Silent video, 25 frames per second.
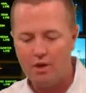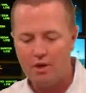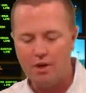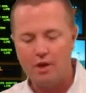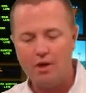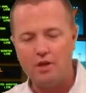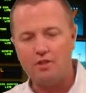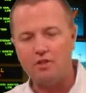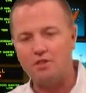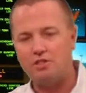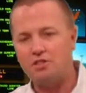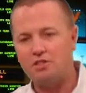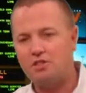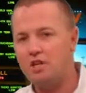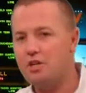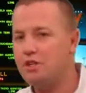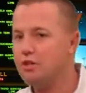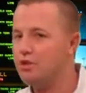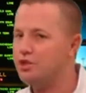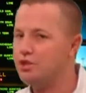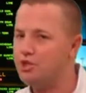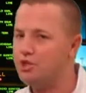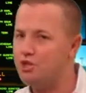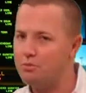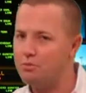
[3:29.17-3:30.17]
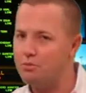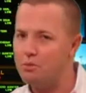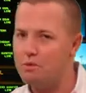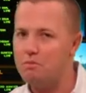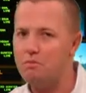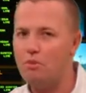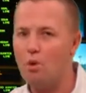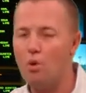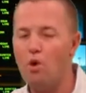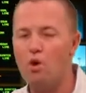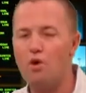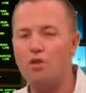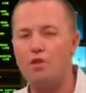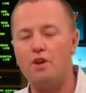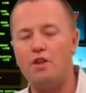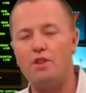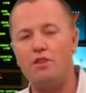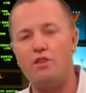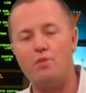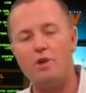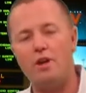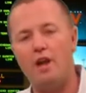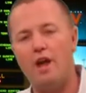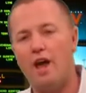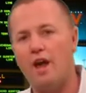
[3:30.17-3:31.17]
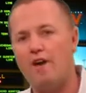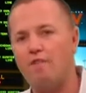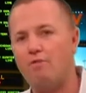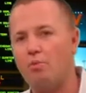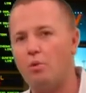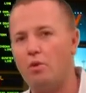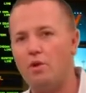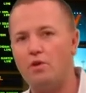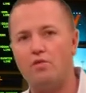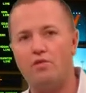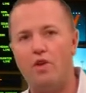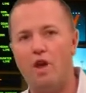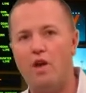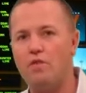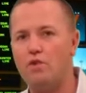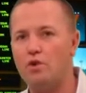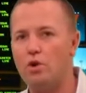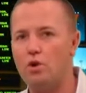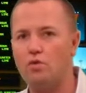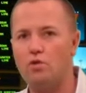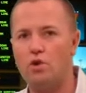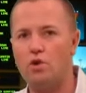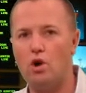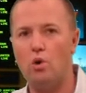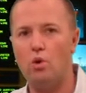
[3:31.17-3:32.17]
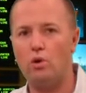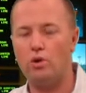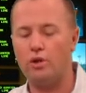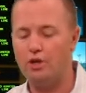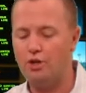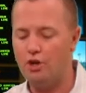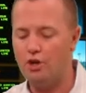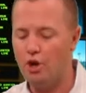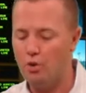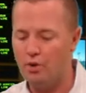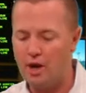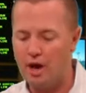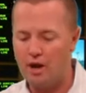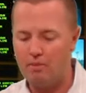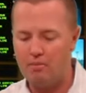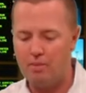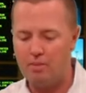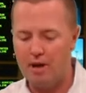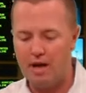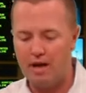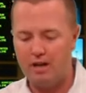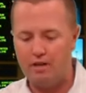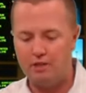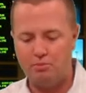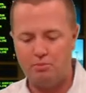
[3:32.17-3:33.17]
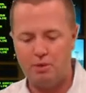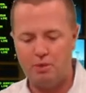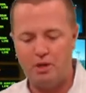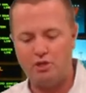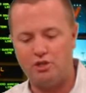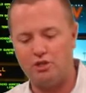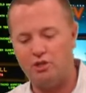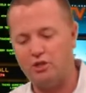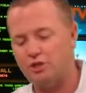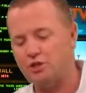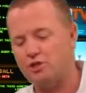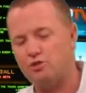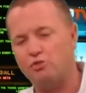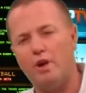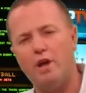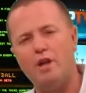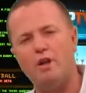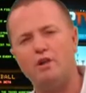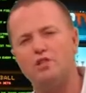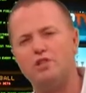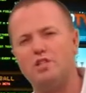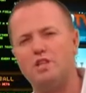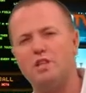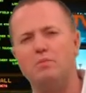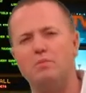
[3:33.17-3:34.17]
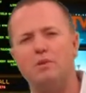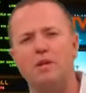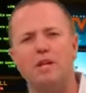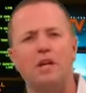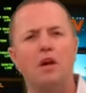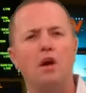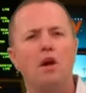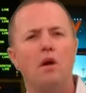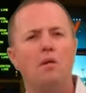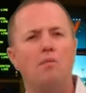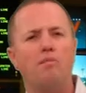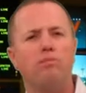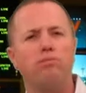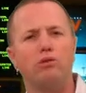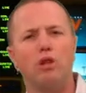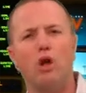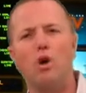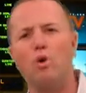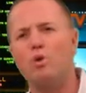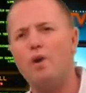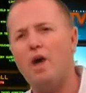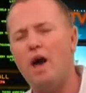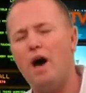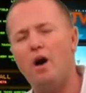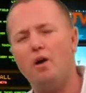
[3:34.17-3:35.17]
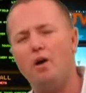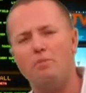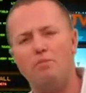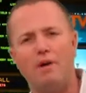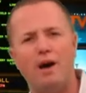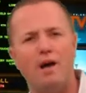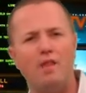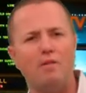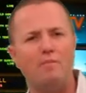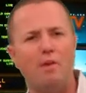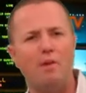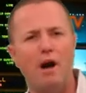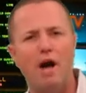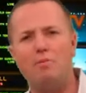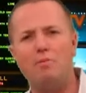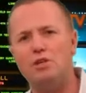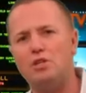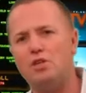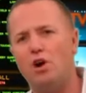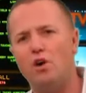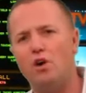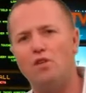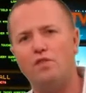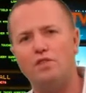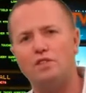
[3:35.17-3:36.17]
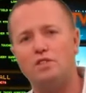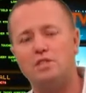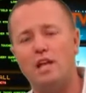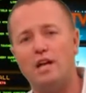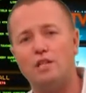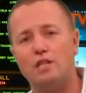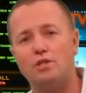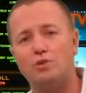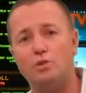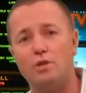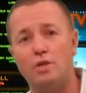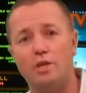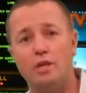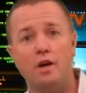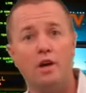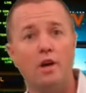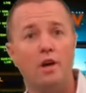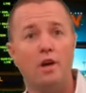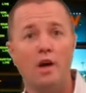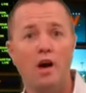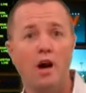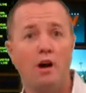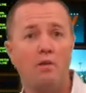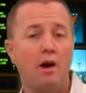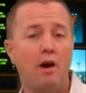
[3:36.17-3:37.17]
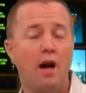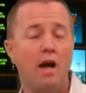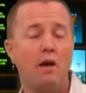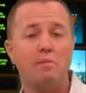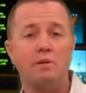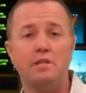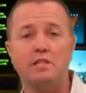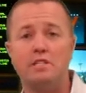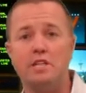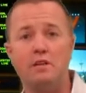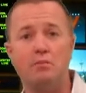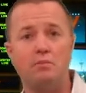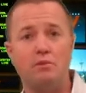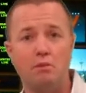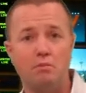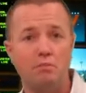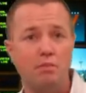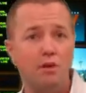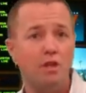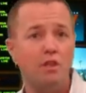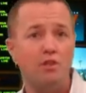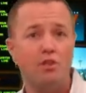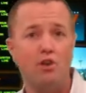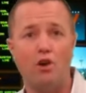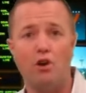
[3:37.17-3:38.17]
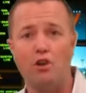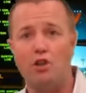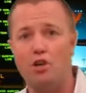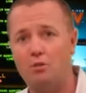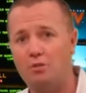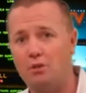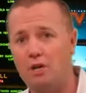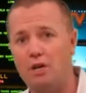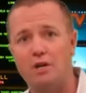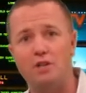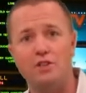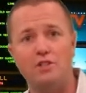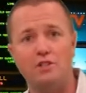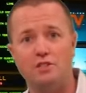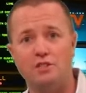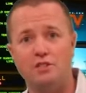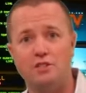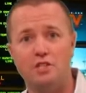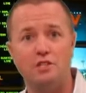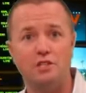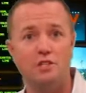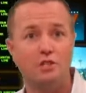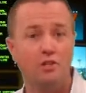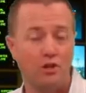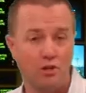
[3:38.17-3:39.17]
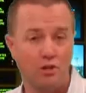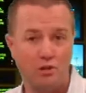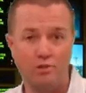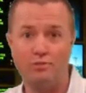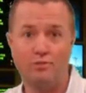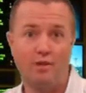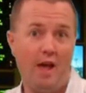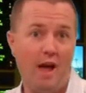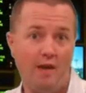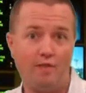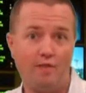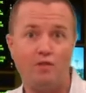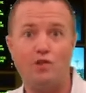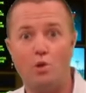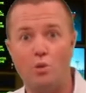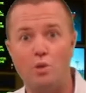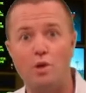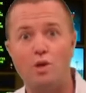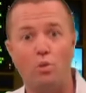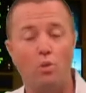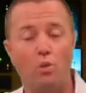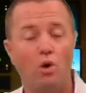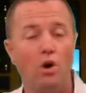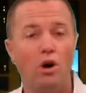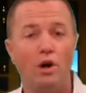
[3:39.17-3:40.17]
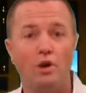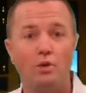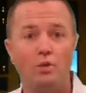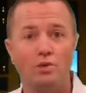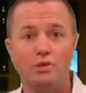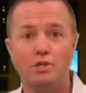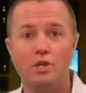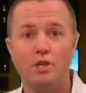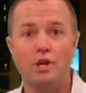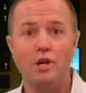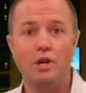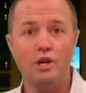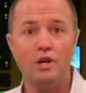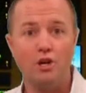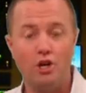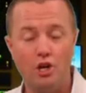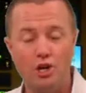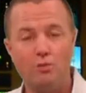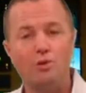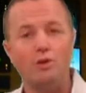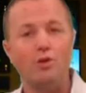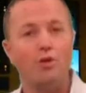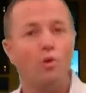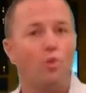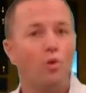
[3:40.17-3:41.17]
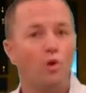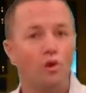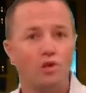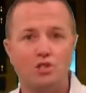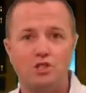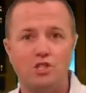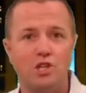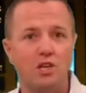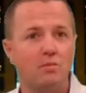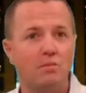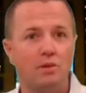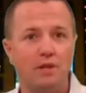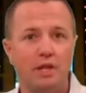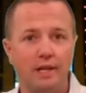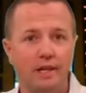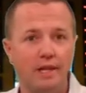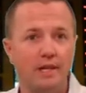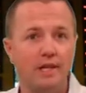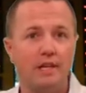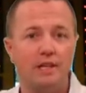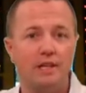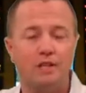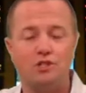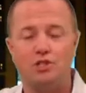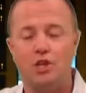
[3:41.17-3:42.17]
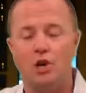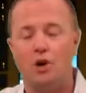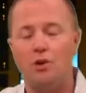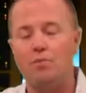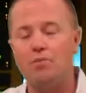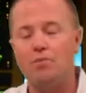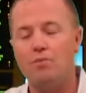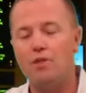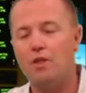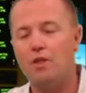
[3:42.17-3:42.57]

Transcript: the Steelers should be more than a 3.5-point favorite over Oakland, no doubt about it, especially this Raiders team getting blown out by the Miami Dolphins last week, a Miami team that many thought coming into this season or after Week 1 was going to be the worst team in the league. So